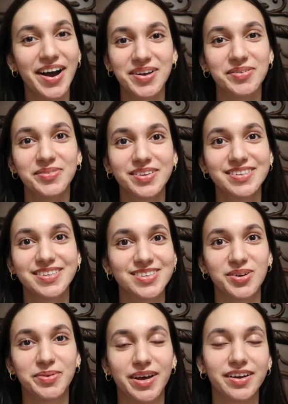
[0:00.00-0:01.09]
This is
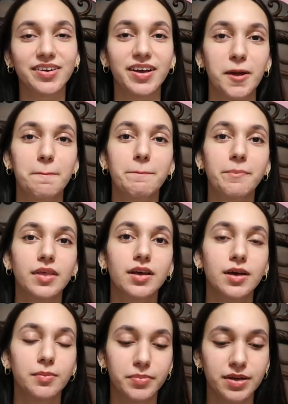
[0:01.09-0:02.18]
so bad. Okay,
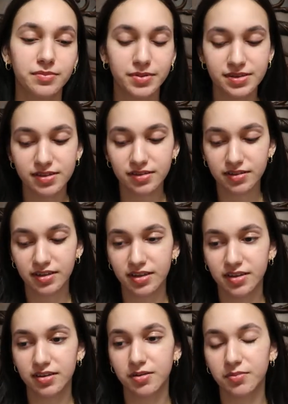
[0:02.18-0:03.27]
but
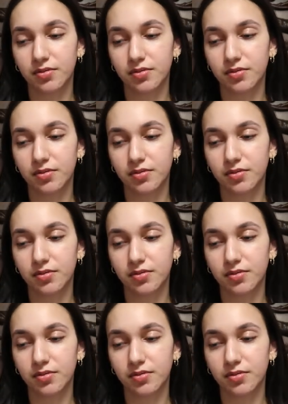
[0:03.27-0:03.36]
basically